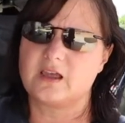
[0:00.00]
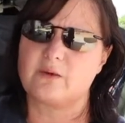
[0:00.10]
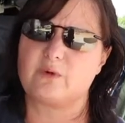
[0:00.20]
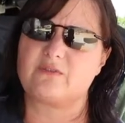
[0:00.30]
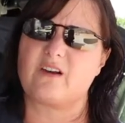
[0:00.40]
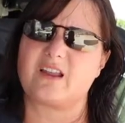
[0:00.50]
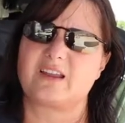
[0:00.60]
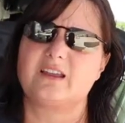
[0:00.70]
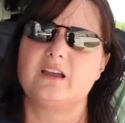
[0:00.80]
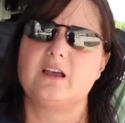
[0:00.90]
and we
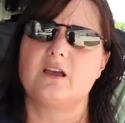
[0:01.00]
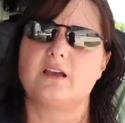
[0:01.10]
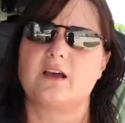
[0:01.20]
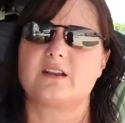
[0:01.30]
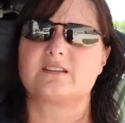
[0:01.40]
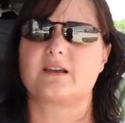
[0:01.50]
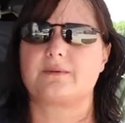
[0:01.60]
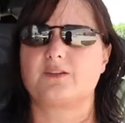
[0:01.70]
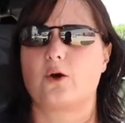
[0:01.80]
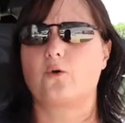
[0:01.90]
finally got an
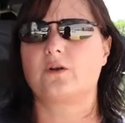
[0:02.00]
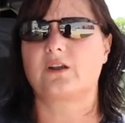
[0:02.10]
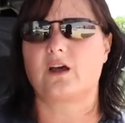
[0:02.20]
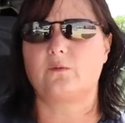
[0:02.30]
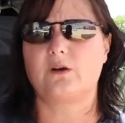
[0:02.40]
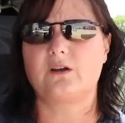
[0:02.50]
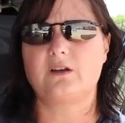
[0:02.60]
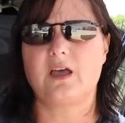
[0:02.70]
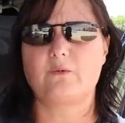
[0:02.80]
assignment to Okinawa,